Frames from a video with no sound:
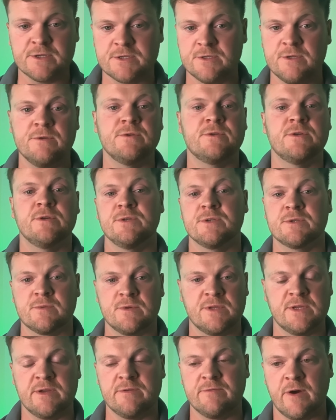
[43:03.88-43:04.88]
nutrients
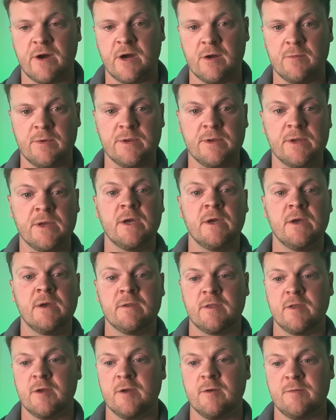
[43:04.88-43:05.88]
with the environment,
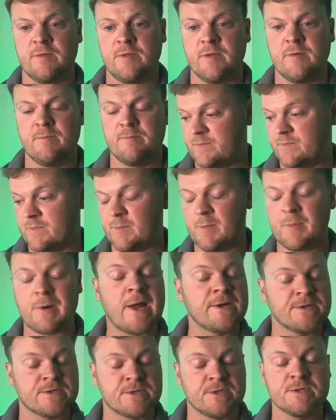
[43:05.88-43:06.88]
the
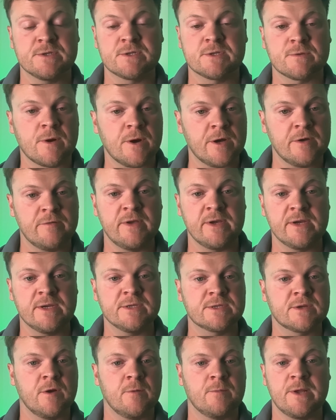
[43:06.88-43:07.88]
plankton's thriving,
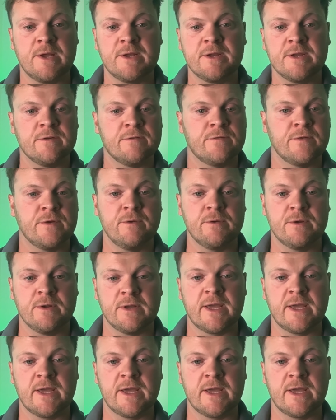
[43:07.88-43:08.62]
it's got plenty of food.